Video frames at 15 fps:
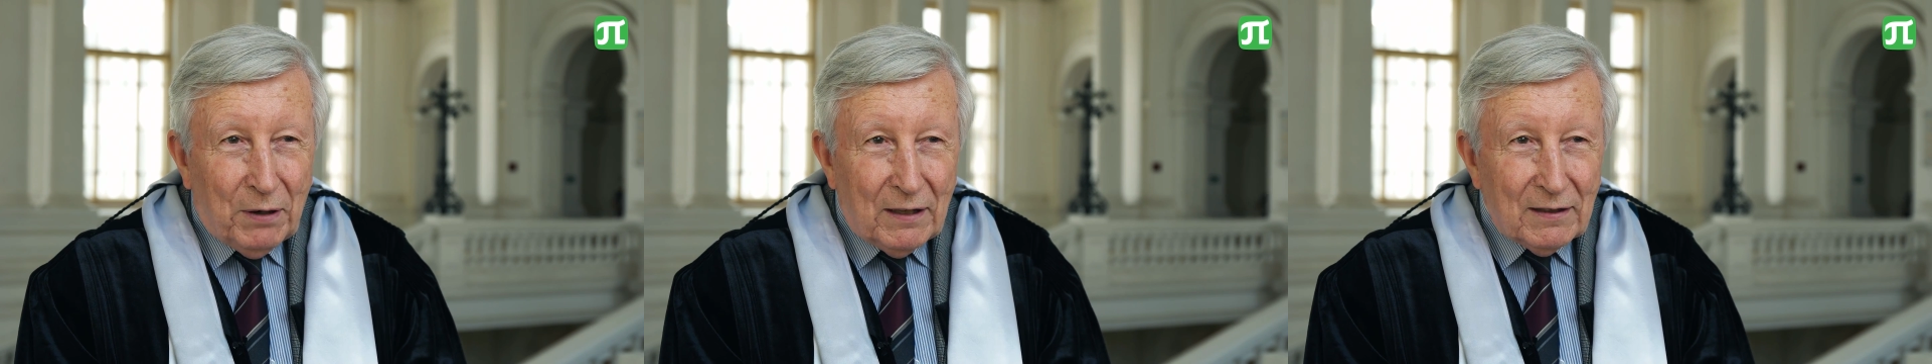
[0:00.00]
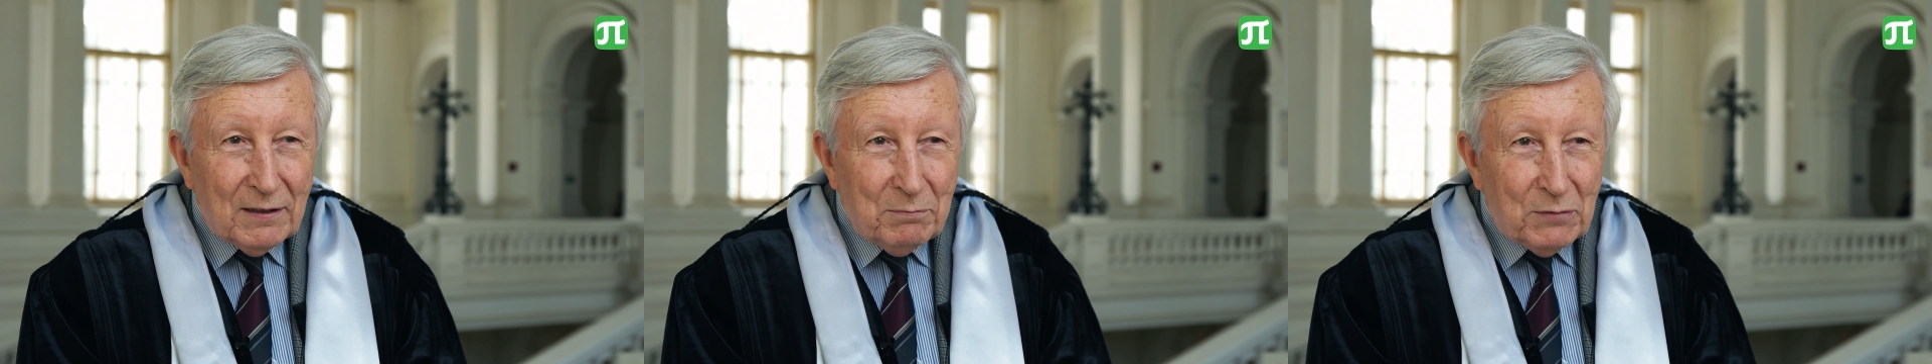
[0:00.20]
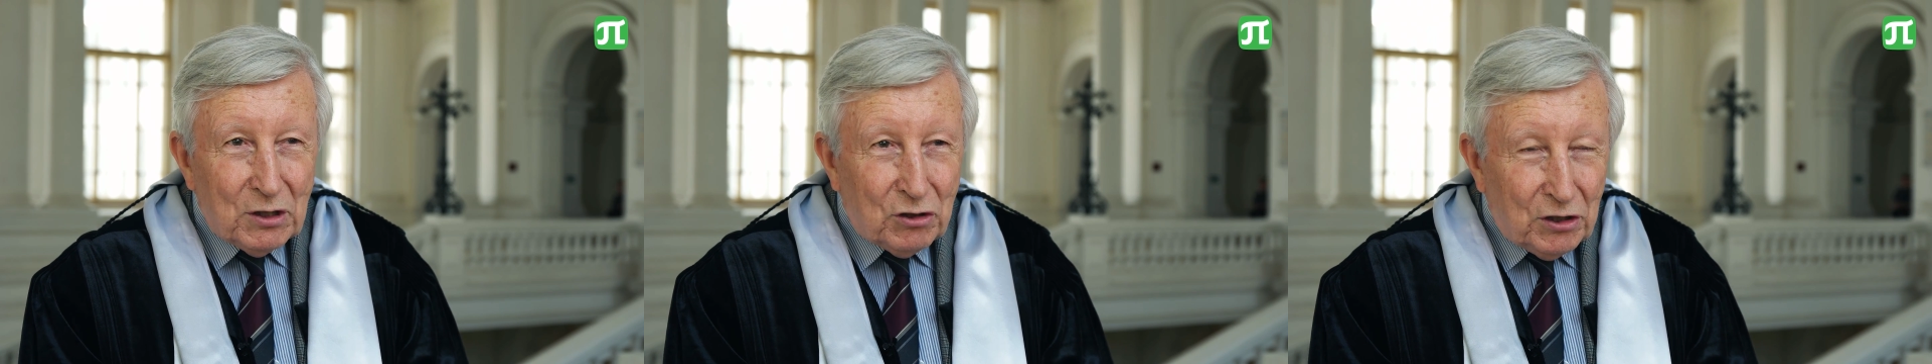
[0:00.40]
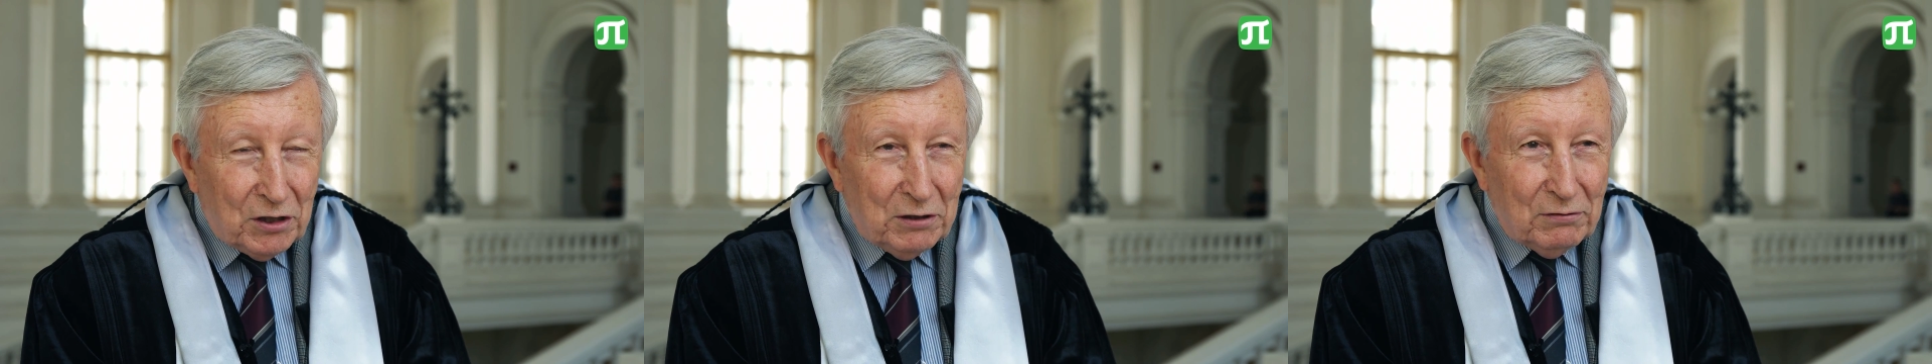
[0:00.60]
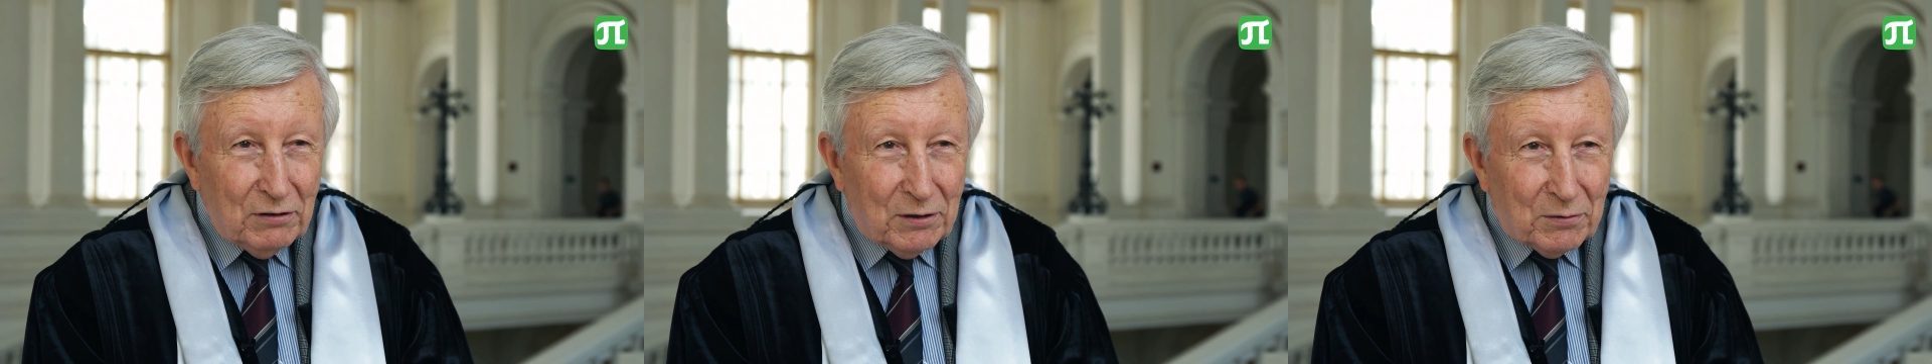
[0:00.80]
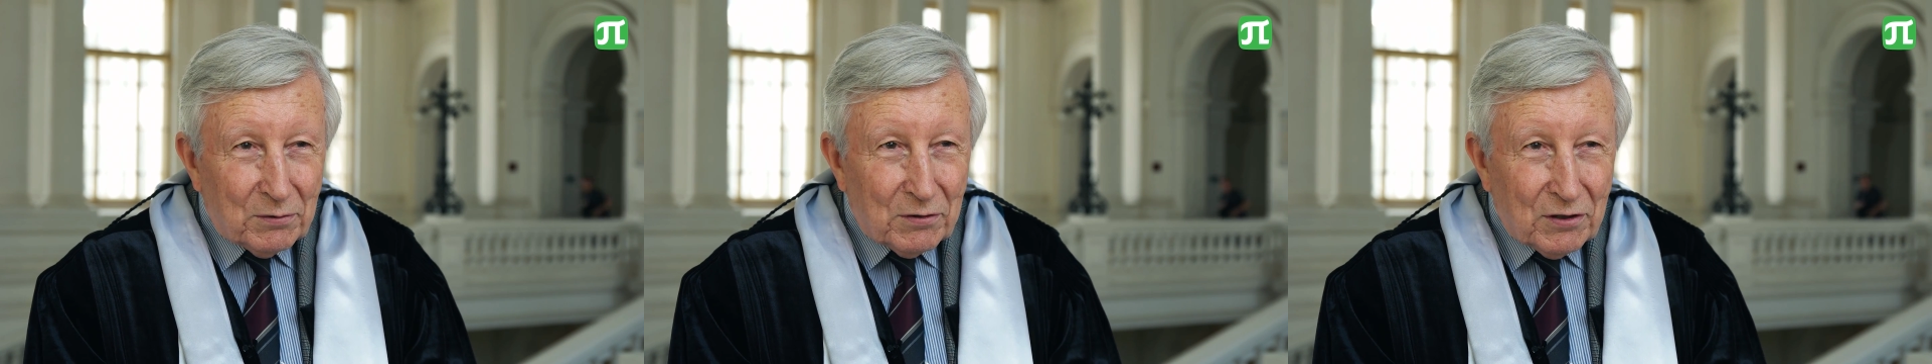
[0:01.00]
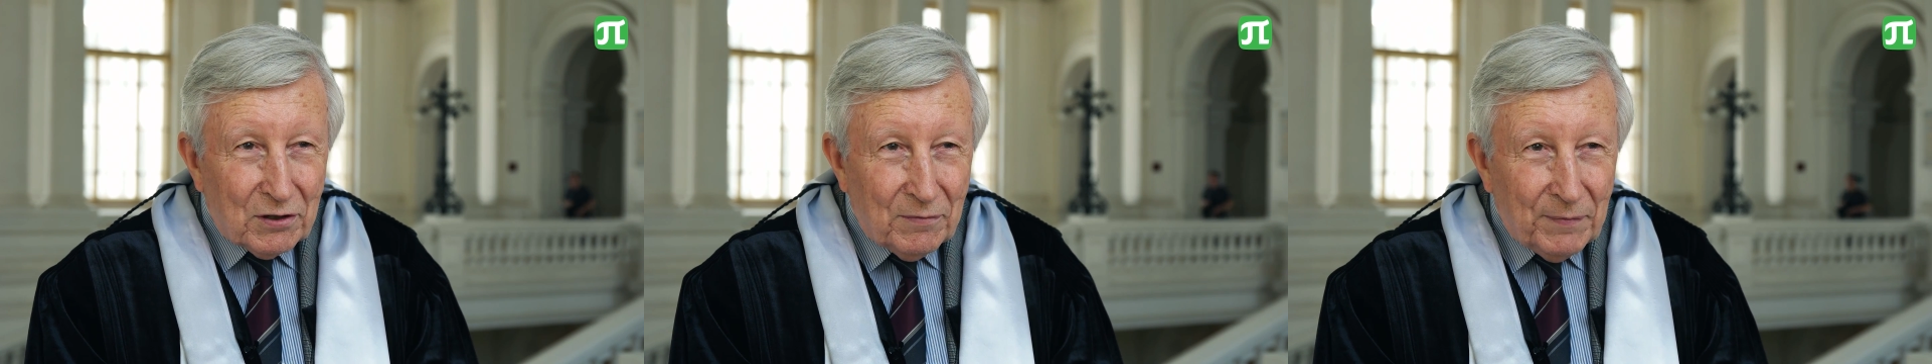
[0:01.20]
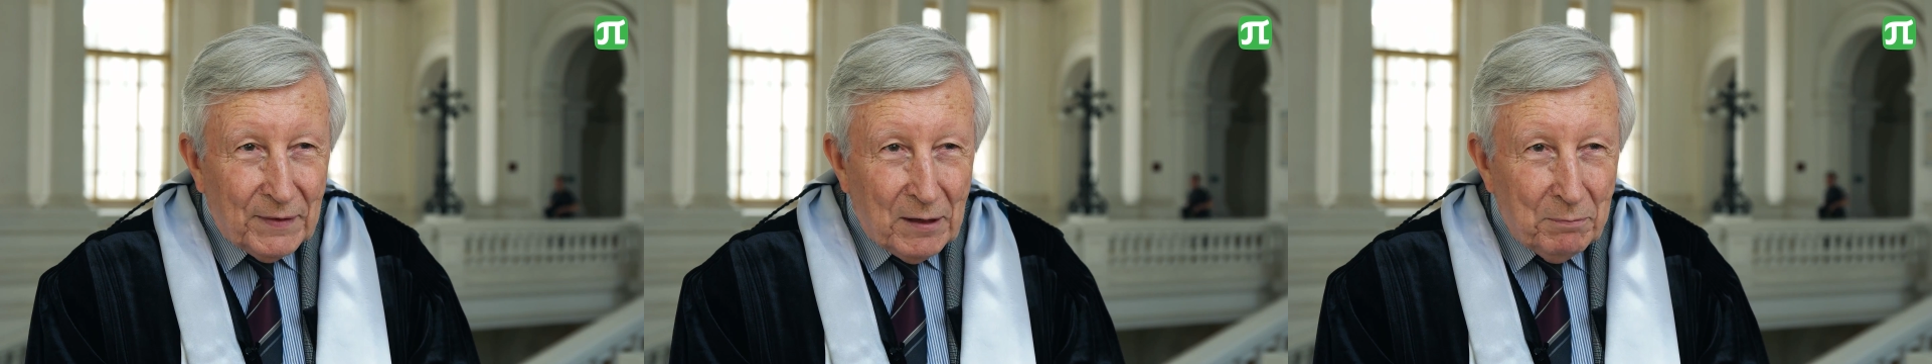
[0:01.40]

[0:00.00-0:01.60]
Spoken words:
by materials.